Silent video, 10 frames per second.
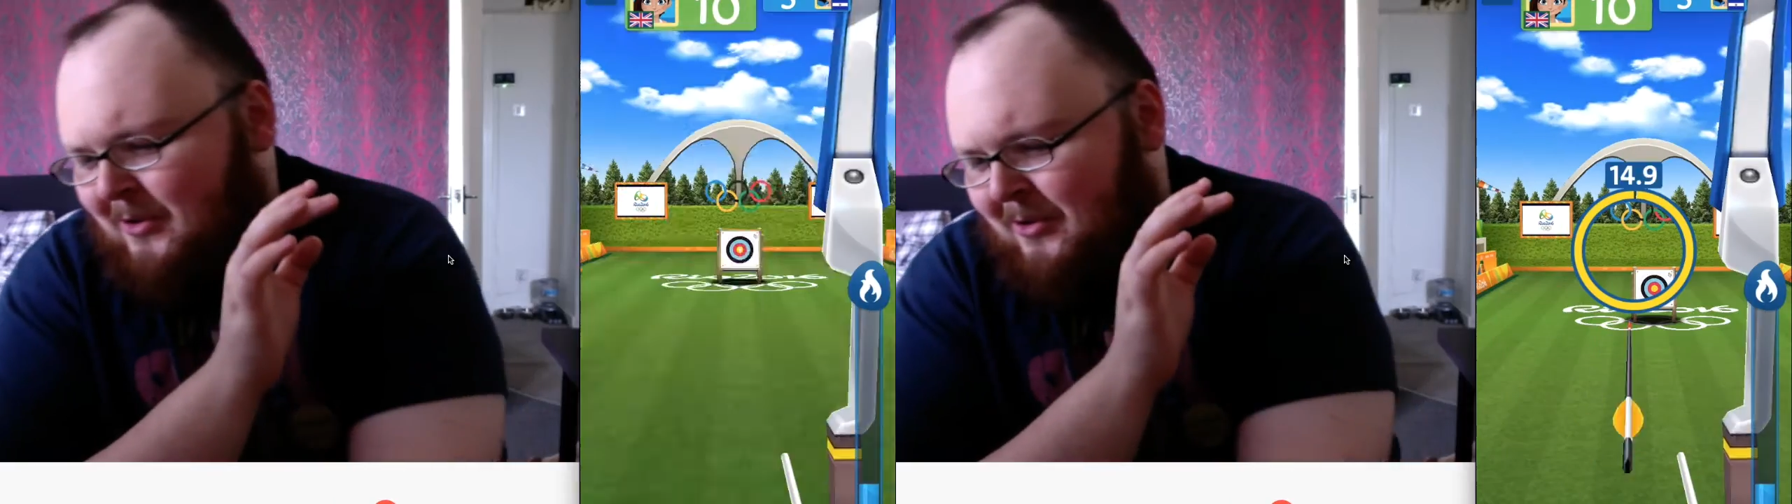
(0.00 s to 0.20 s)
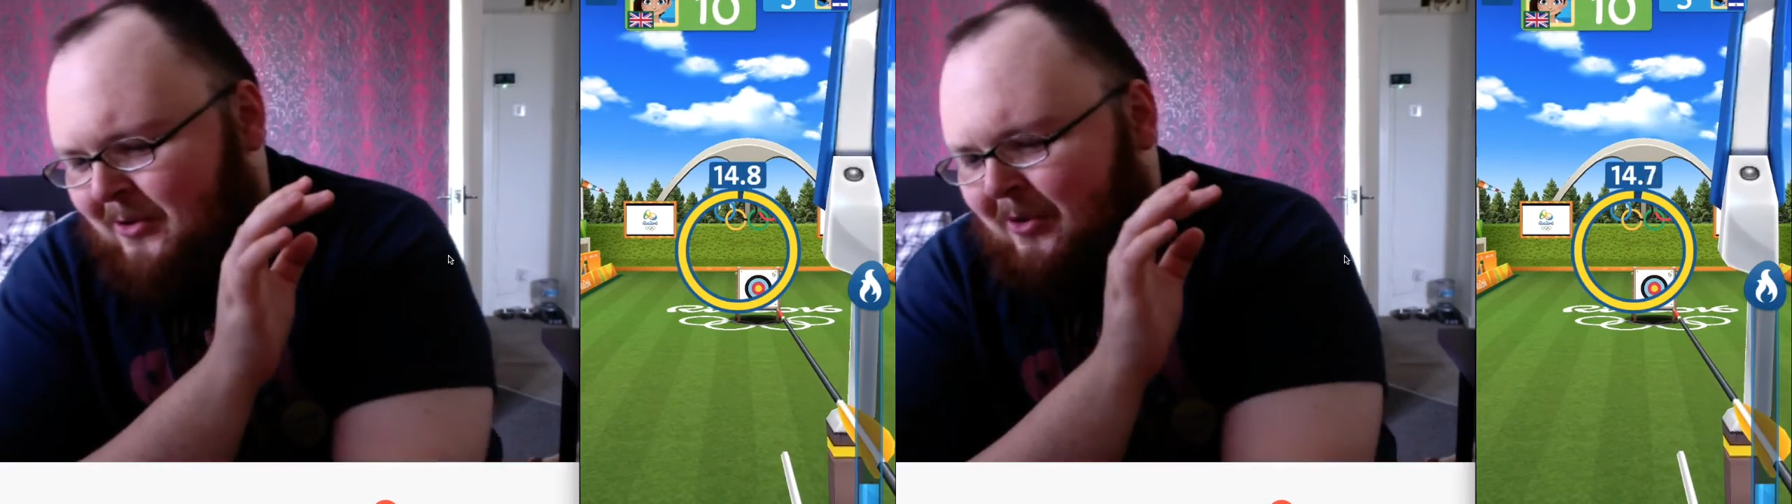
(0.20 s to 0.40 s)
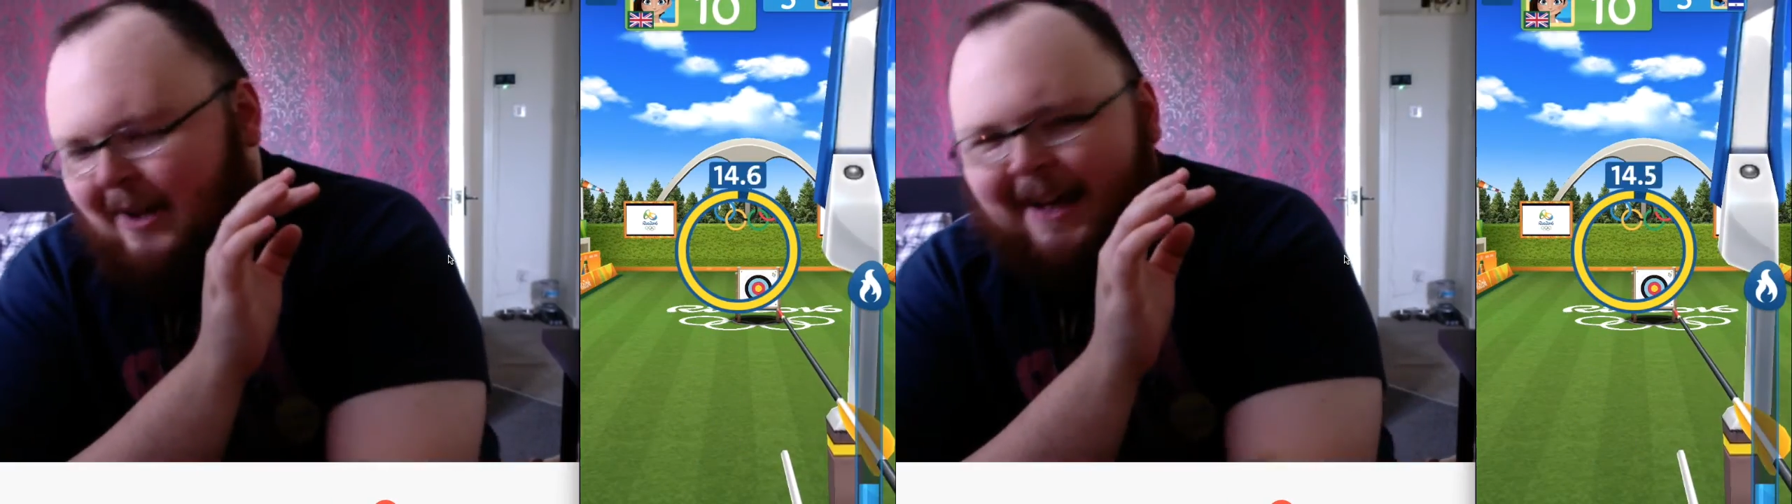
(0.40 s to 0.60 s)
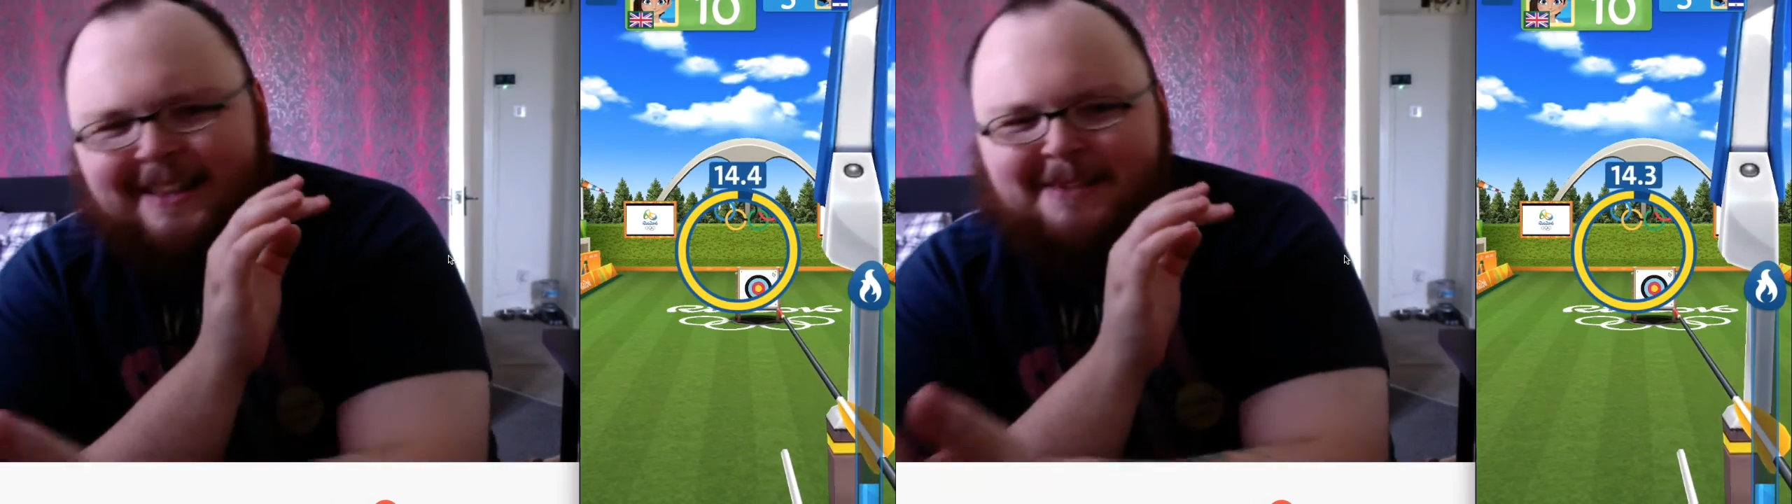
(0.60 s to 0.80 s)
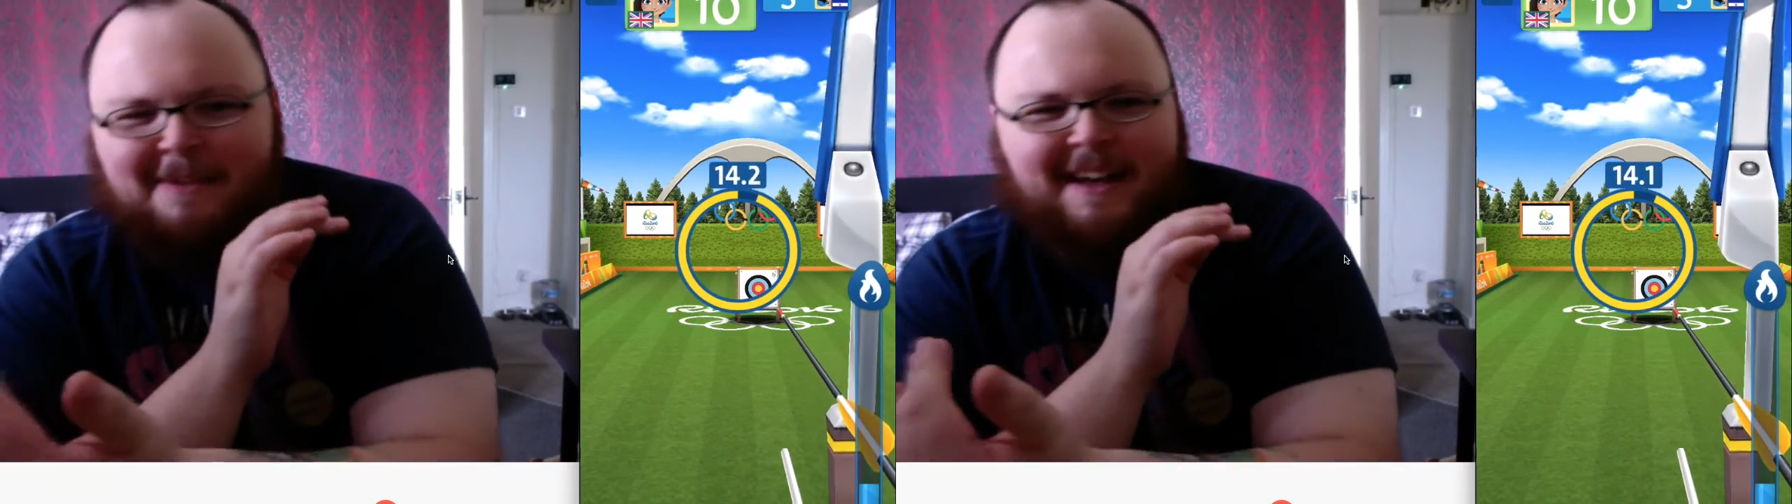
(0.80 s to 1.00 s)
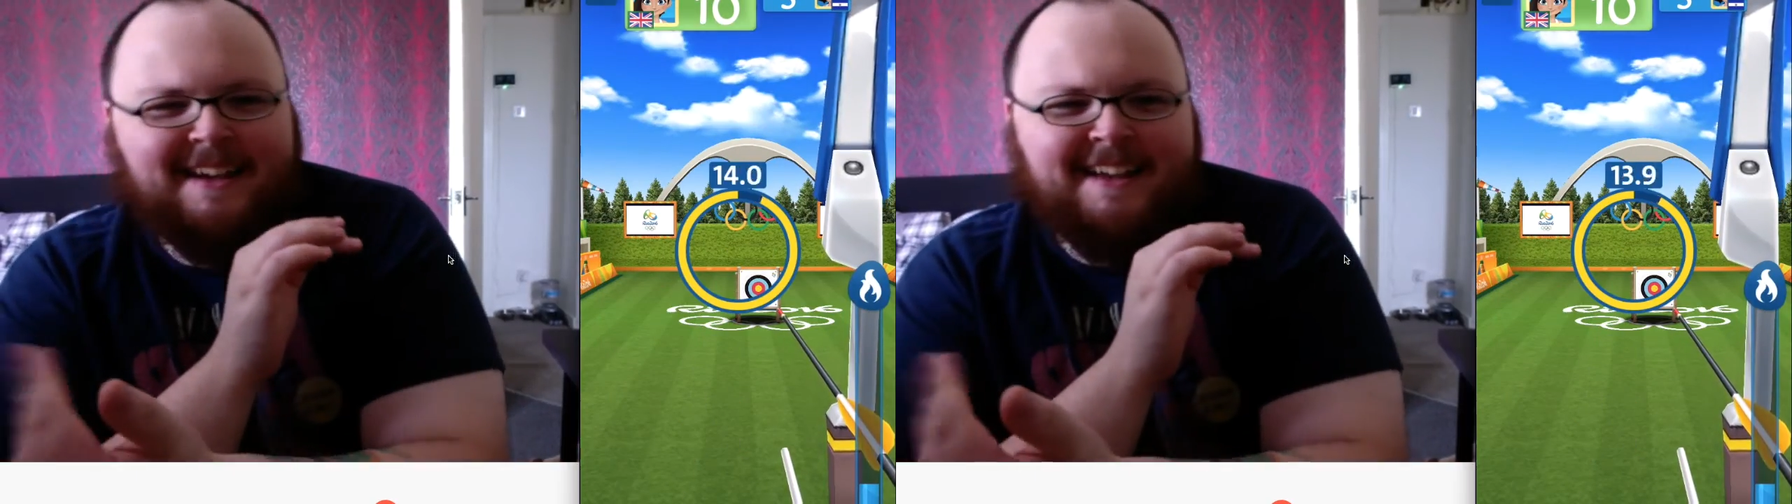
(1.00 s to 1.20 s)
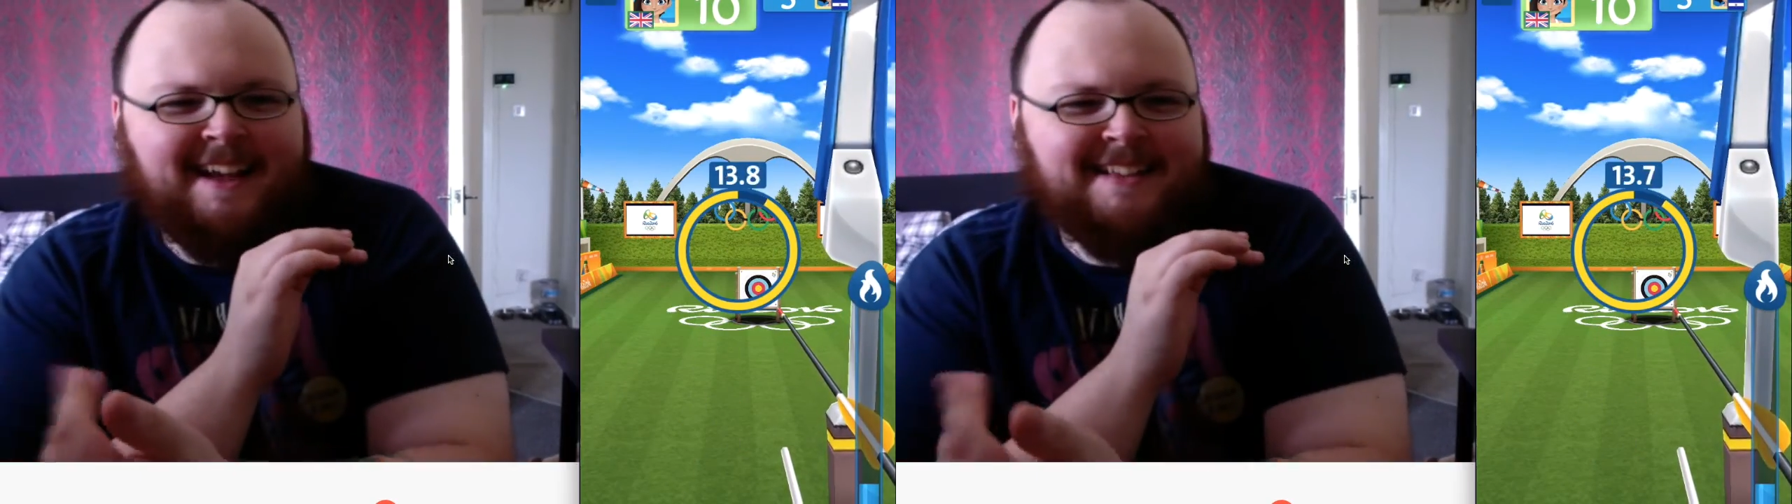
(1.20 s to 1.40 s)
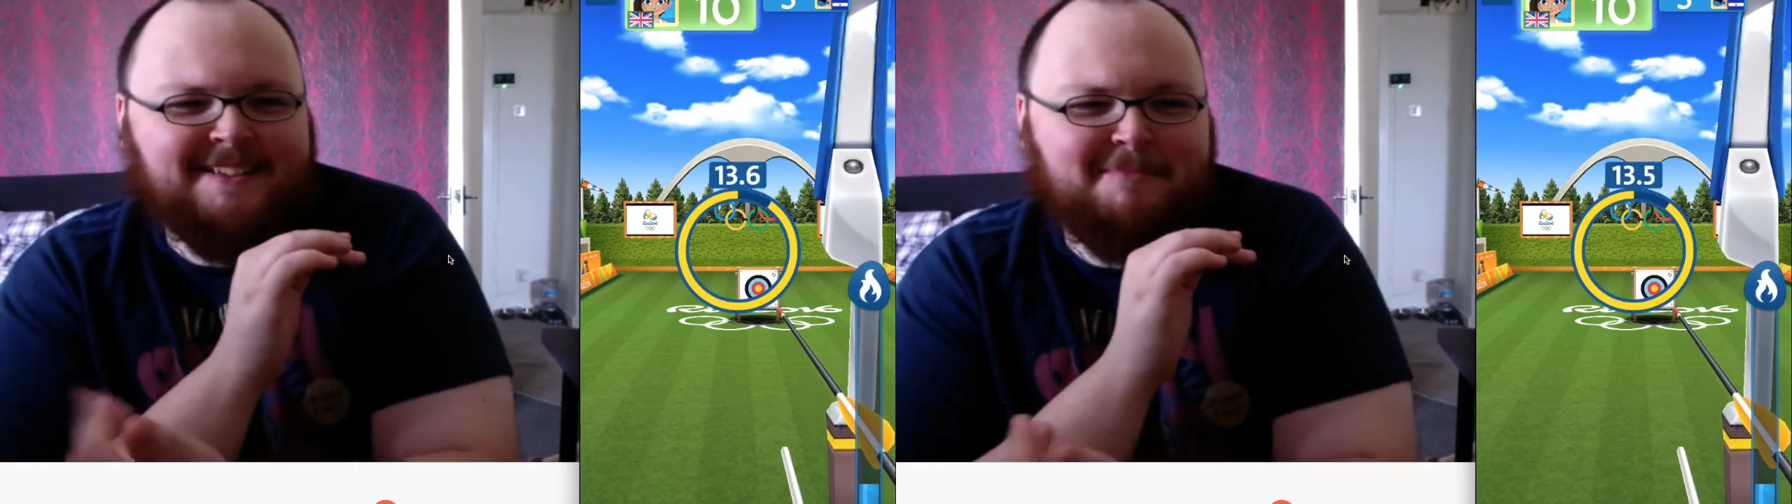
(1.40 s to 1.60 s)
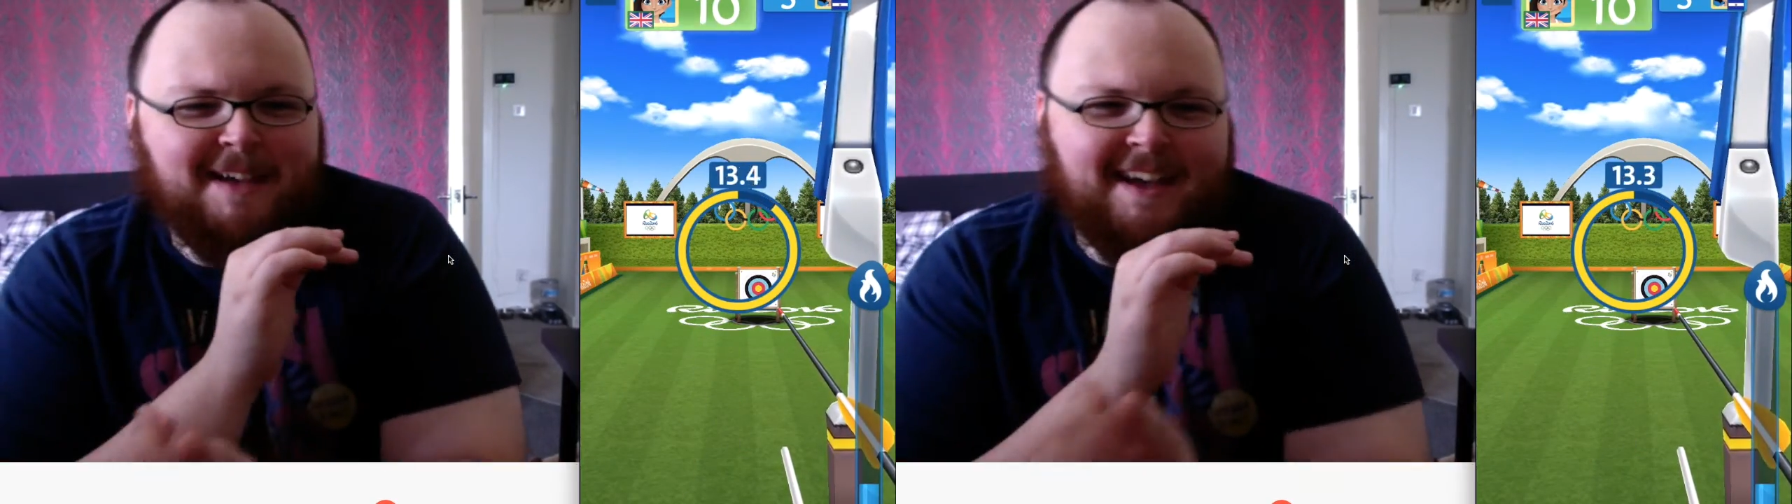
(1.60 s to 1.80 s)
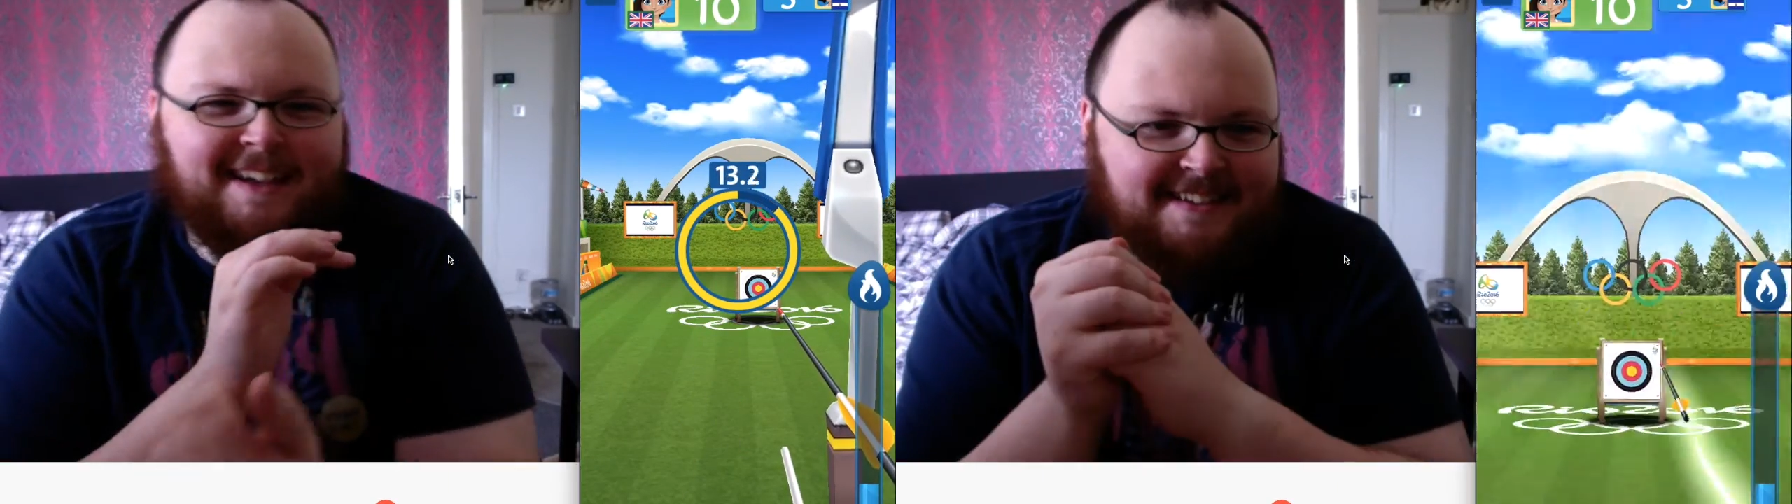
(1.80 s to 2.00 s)
no. Hand it back, hand no. it
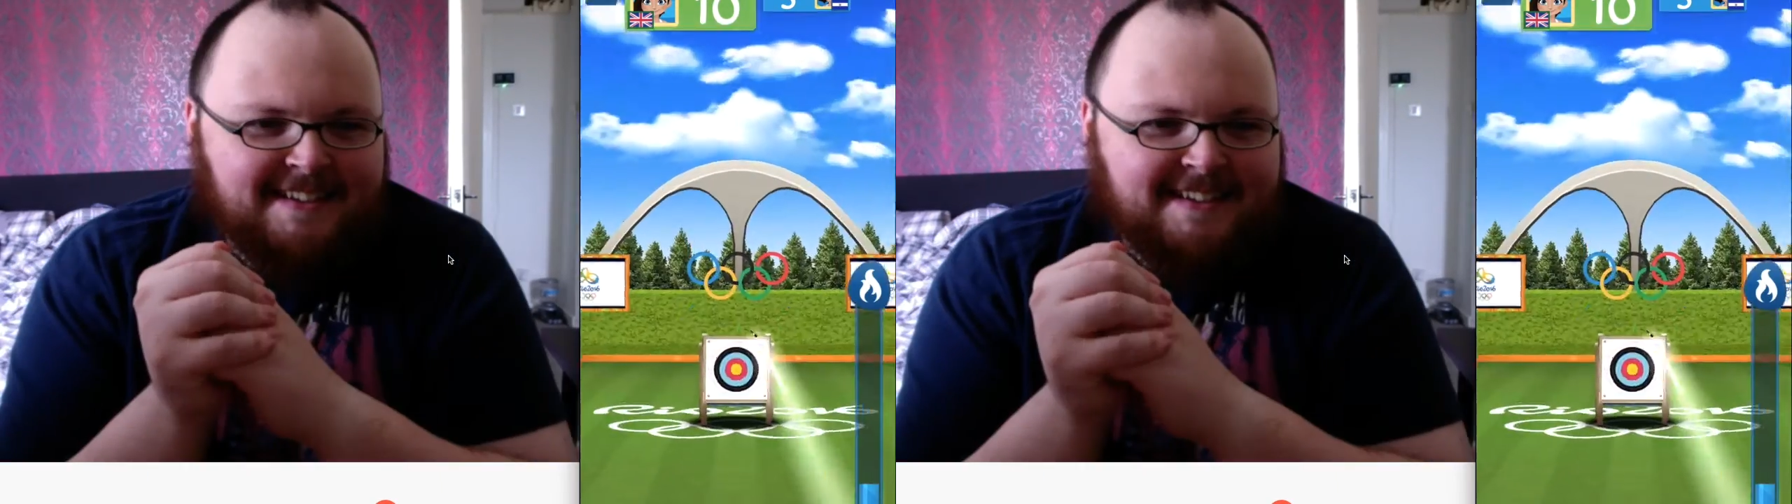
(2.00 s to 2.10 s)
back.